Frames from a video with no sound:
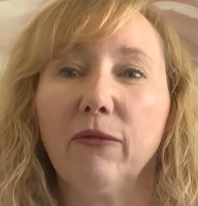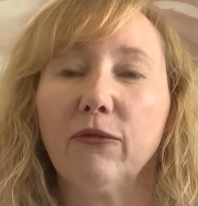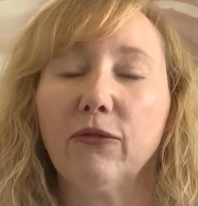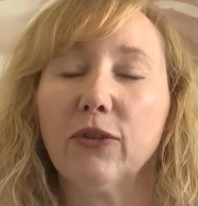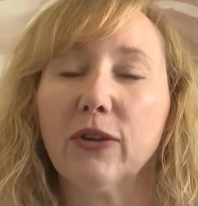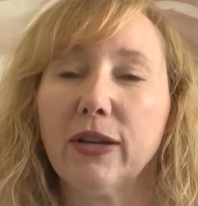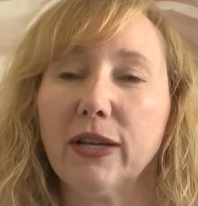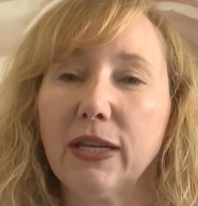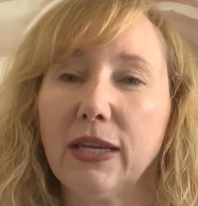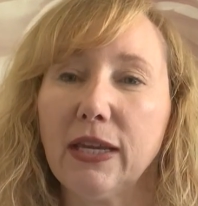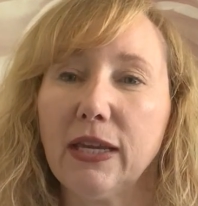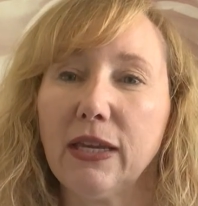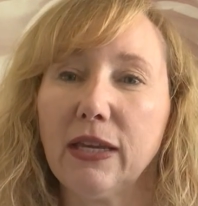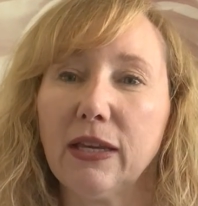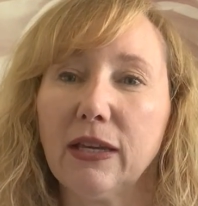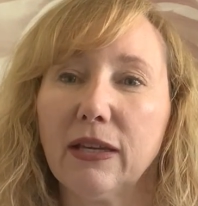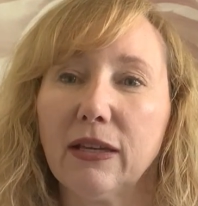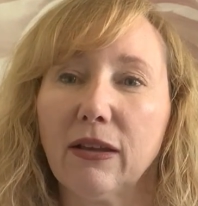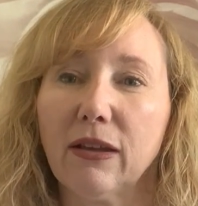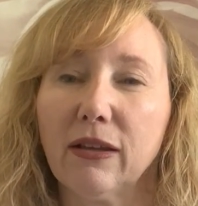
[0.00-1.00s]
for
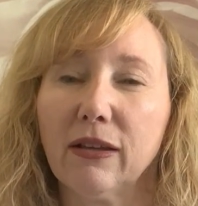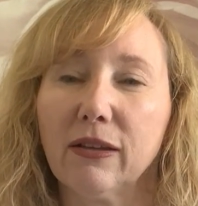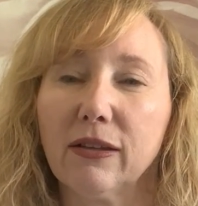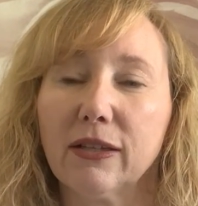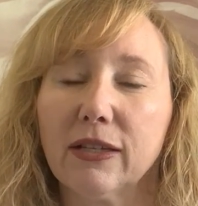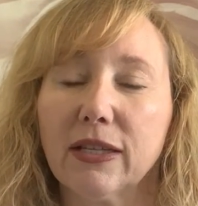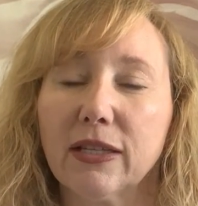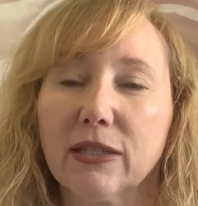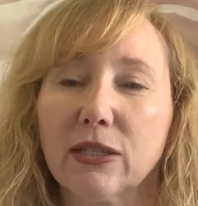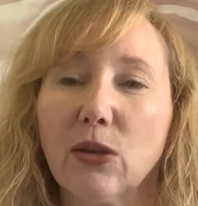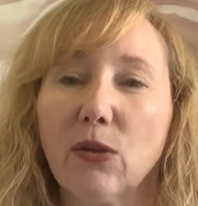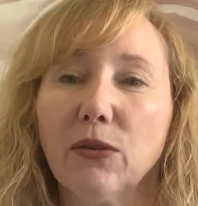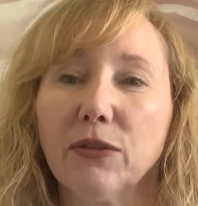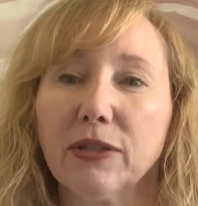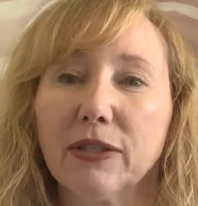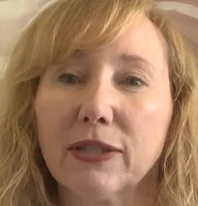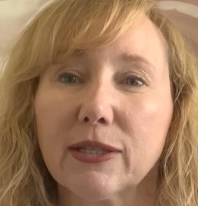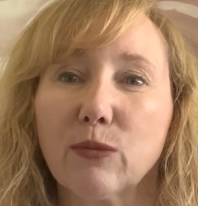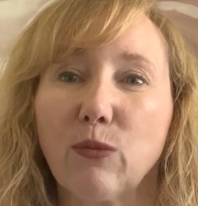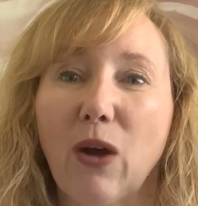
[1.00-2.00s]
any
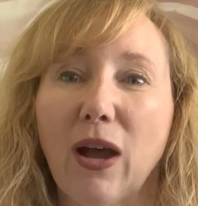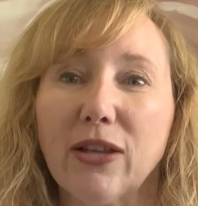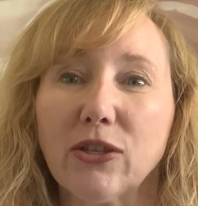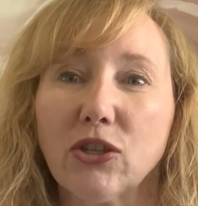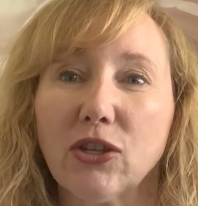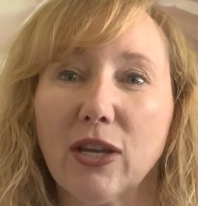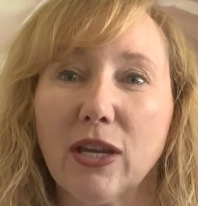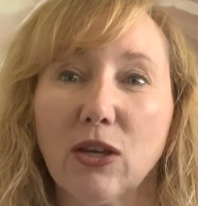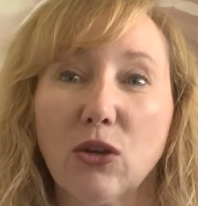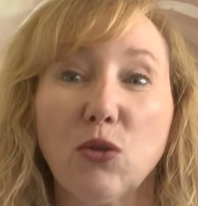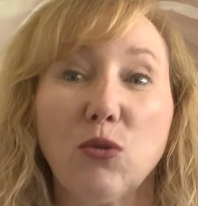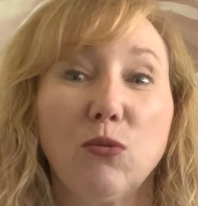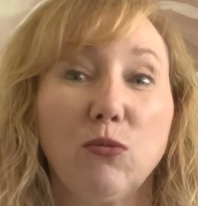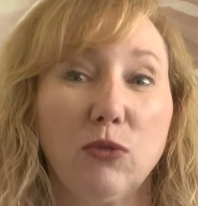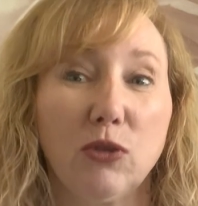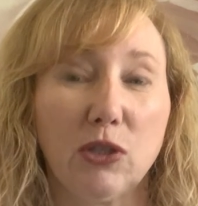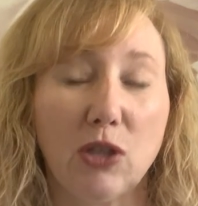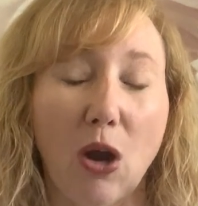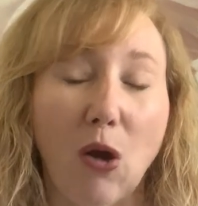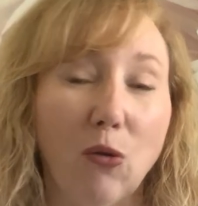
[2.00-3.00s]
consultants watching who
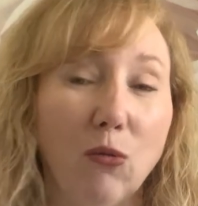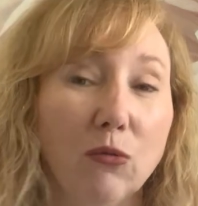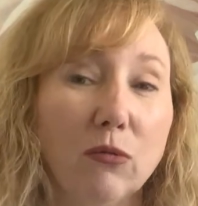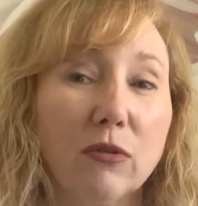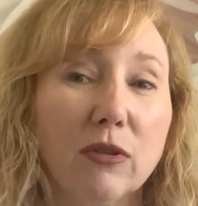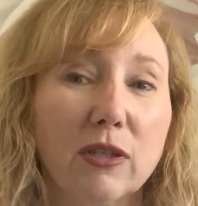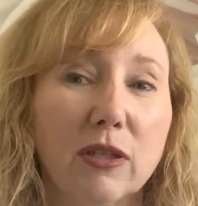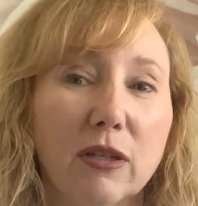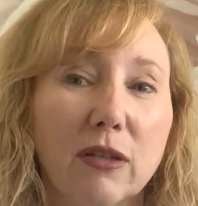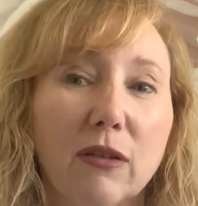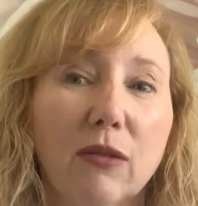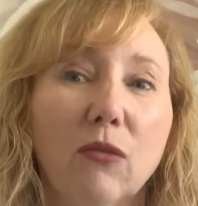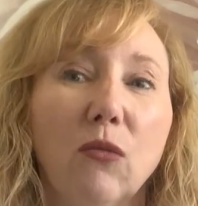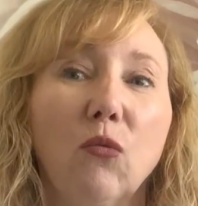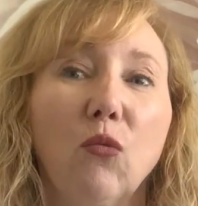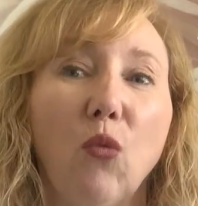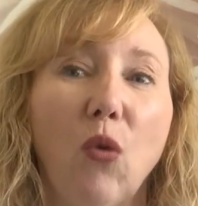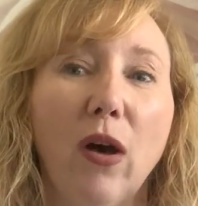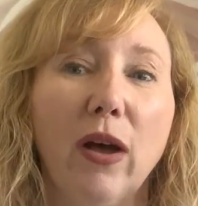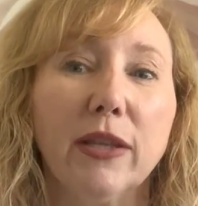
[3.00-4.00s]
don't
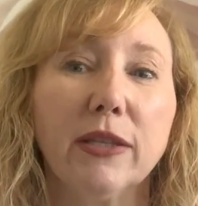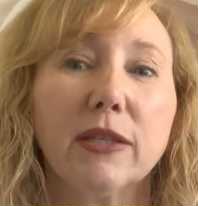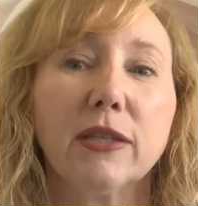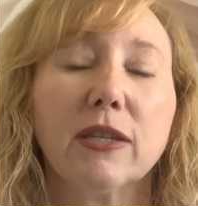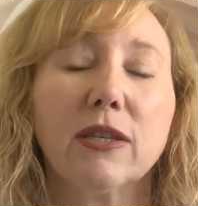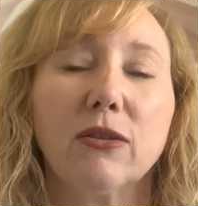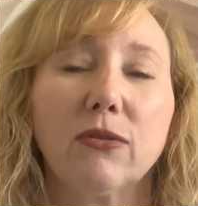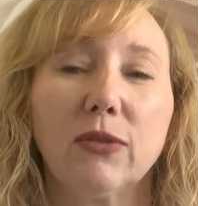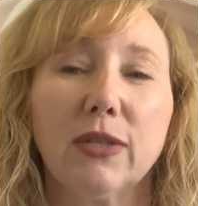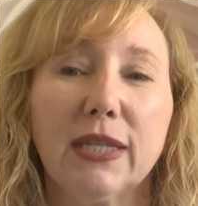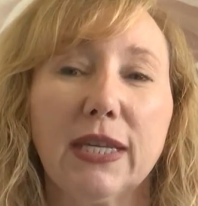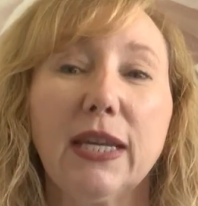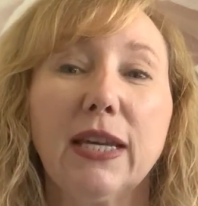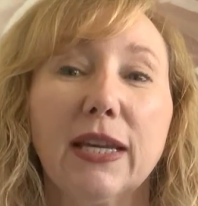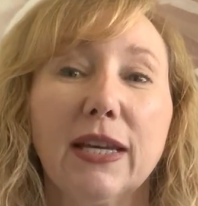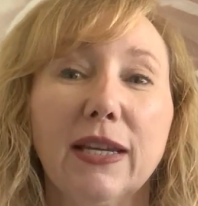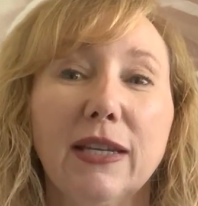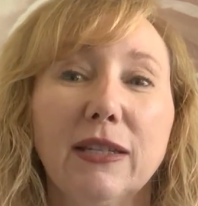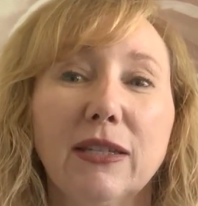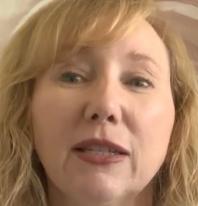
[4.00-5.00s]
want to see
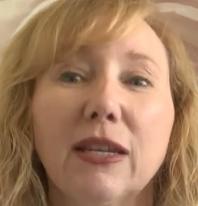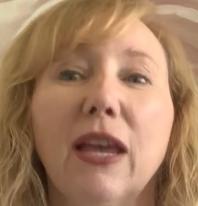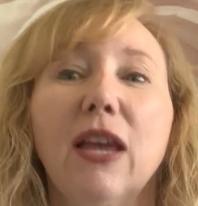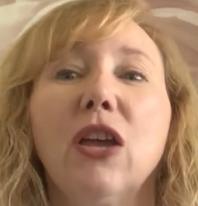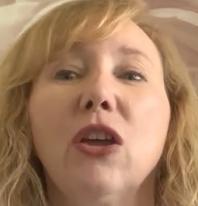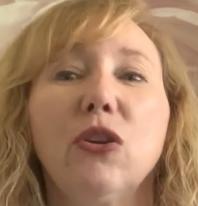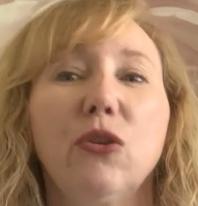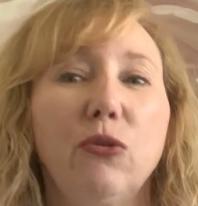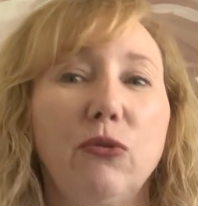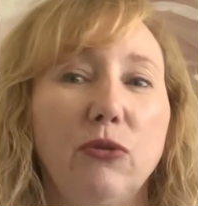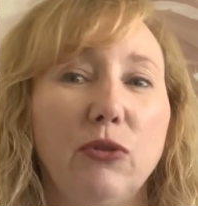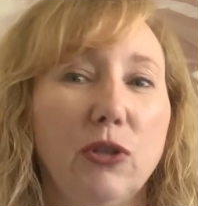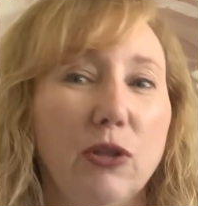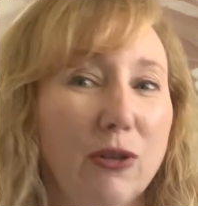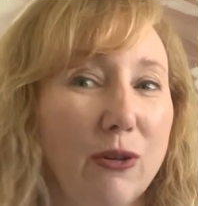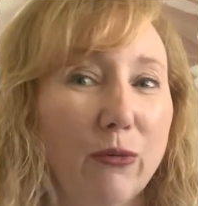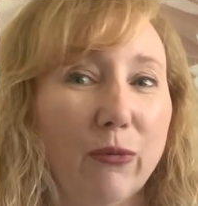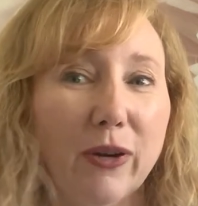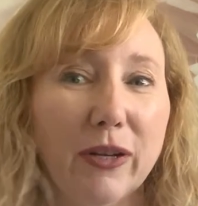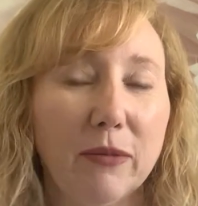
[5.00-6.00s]
it, who
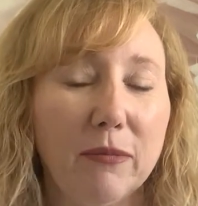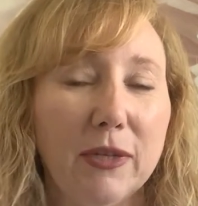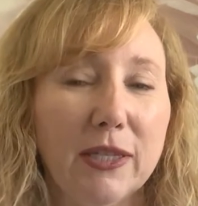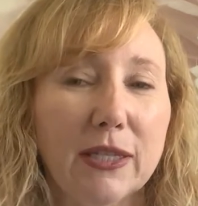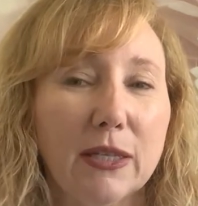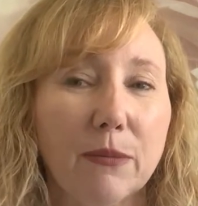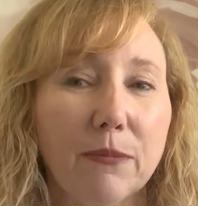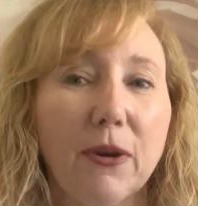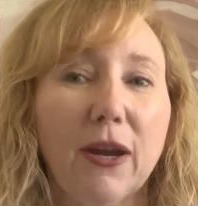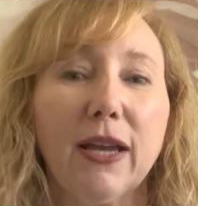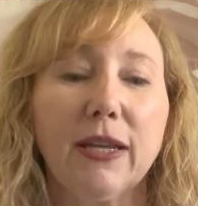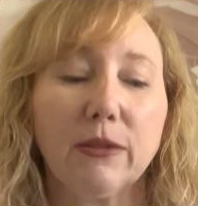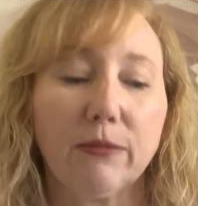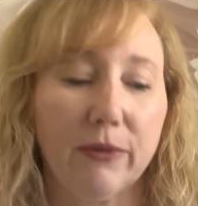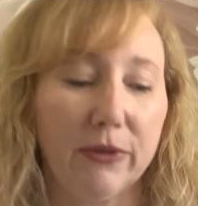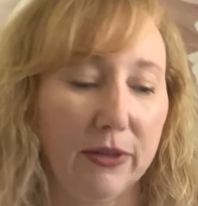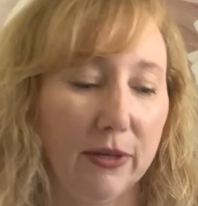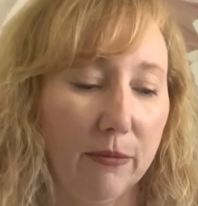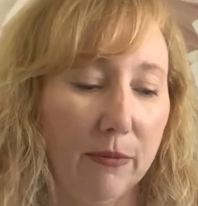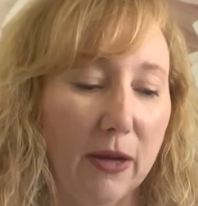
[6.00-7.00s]
do want to be surprised
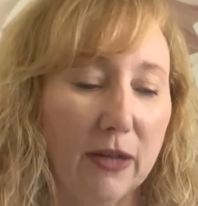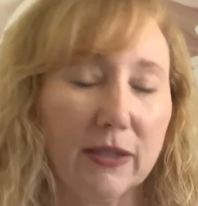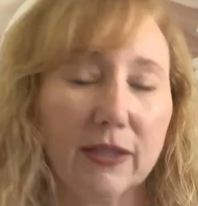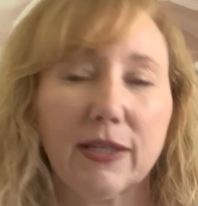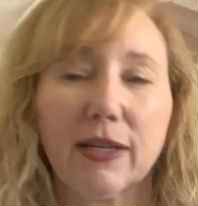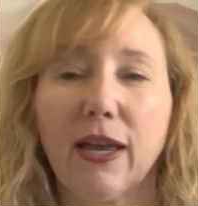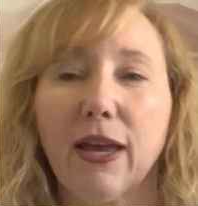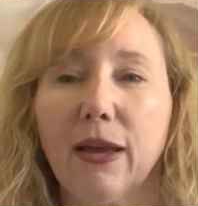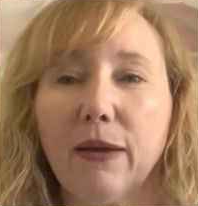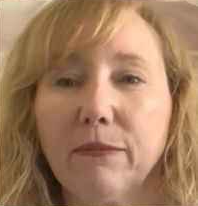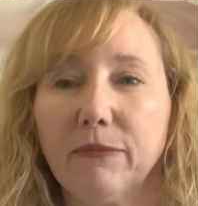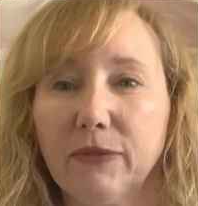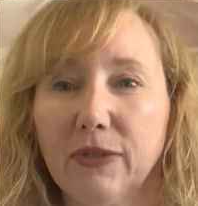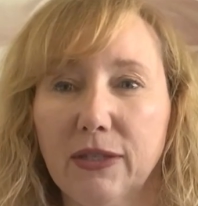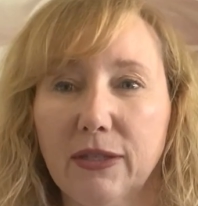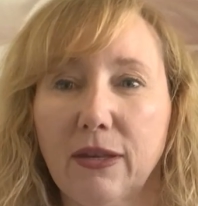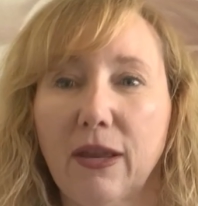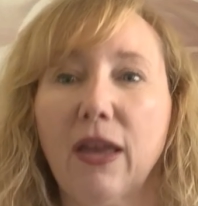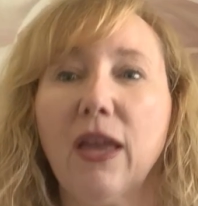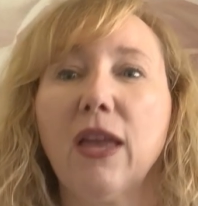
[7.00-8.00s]
when their box
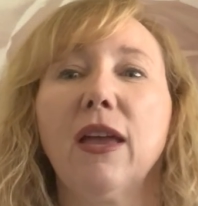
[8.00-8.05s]
comes,